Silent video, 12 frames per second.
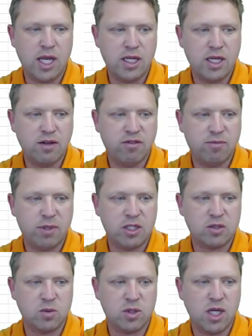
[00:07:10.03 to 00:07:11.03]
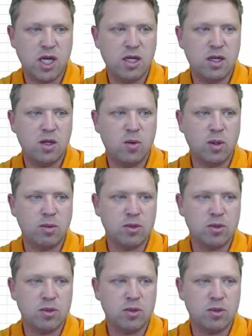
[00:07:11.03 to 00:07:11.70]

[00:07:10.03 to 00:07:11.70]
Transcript: the end if because we're done.